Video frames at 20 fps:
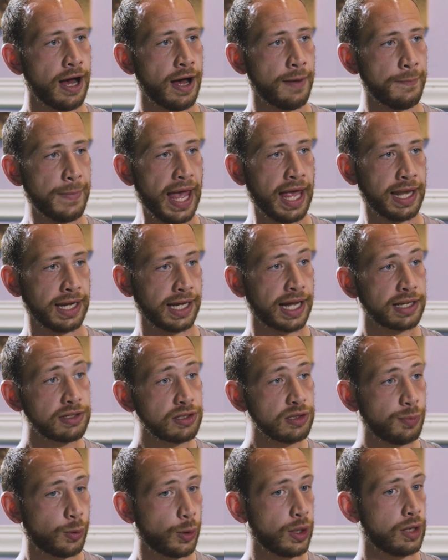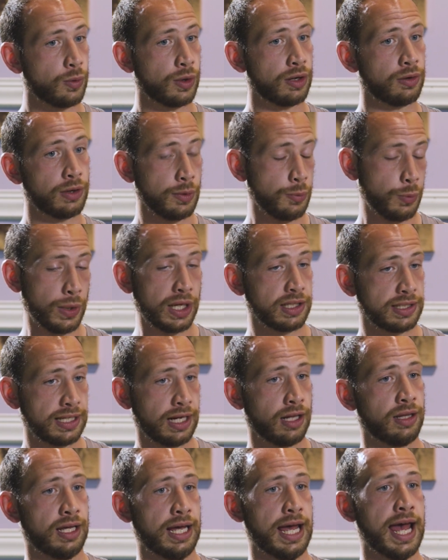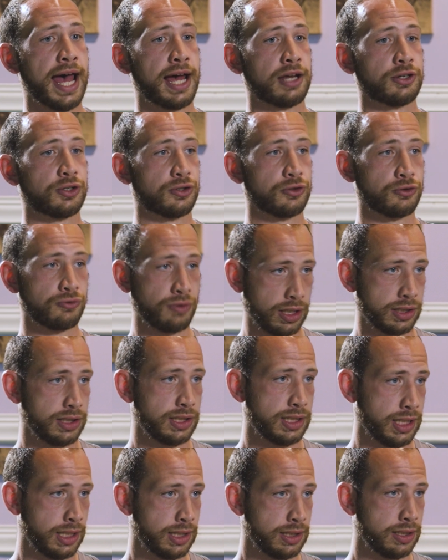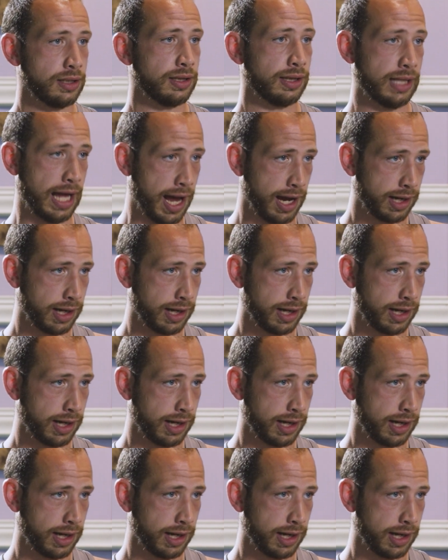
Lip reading: And it got to the point where we could tell that Ash trusted